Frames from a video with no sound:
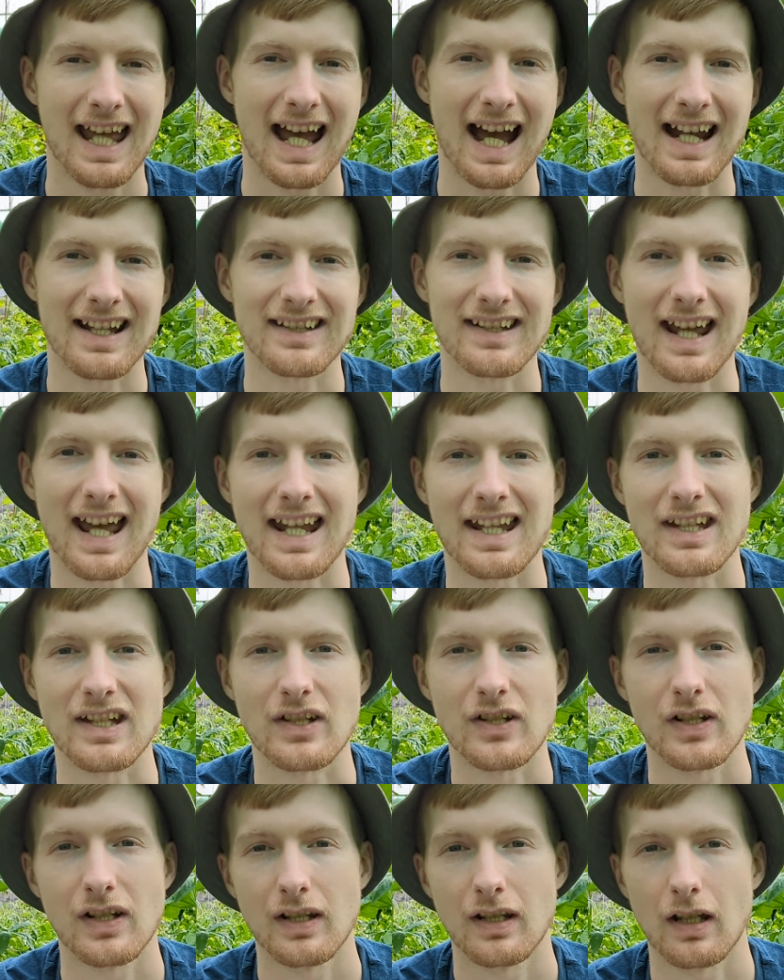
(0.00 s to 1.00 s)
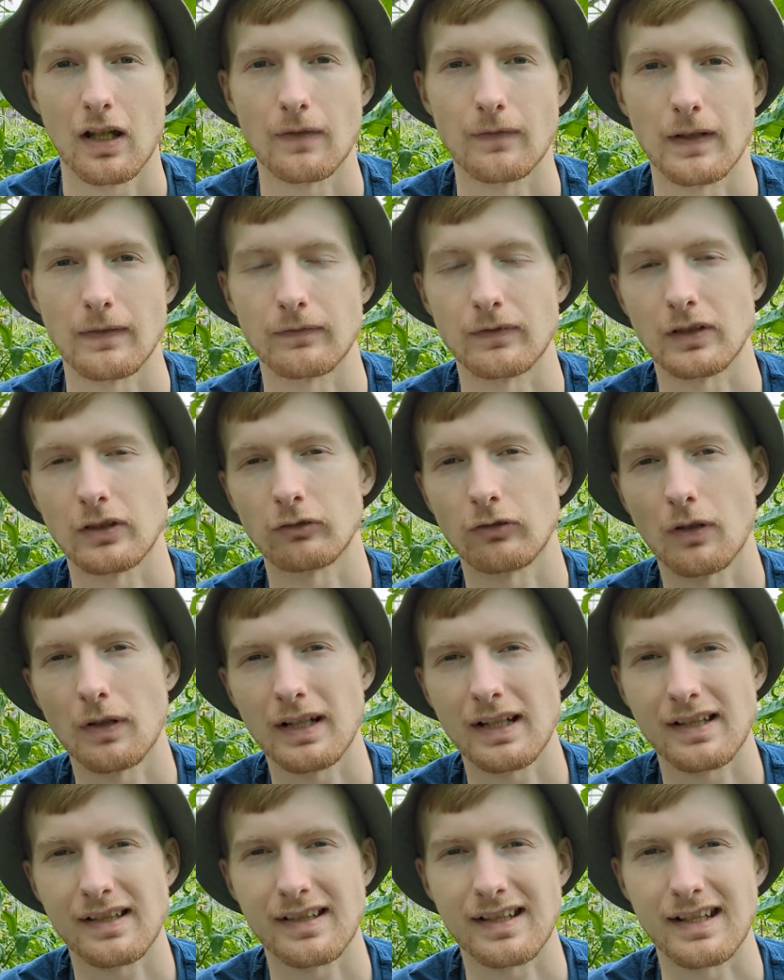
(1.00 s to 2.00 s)
and end of every
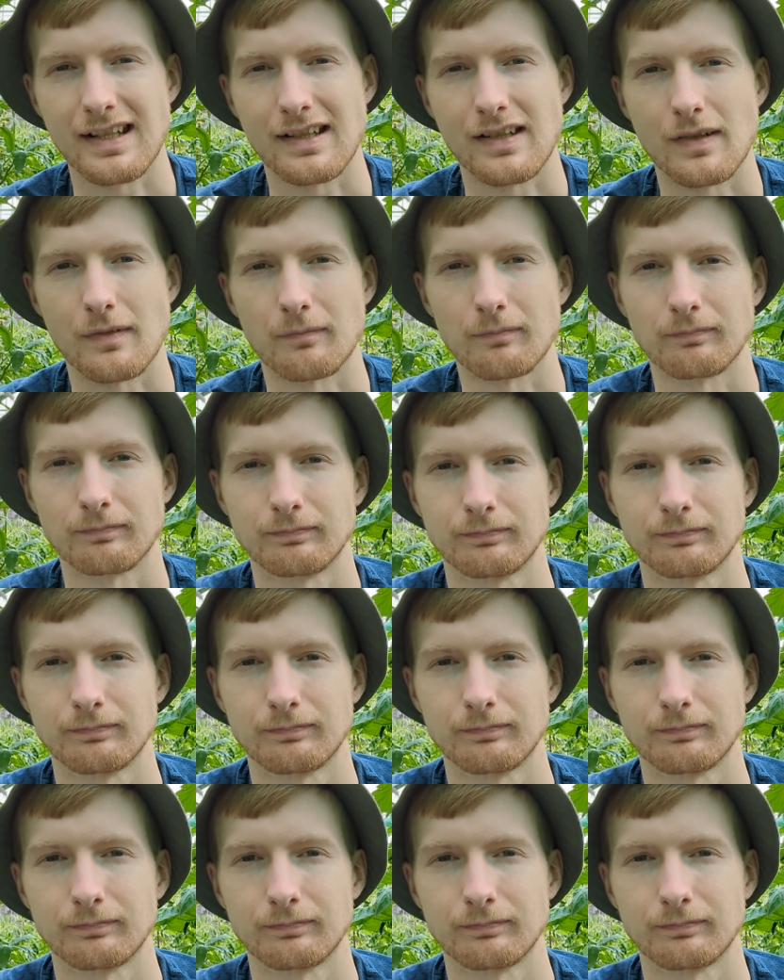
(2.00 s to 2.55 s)
growing season.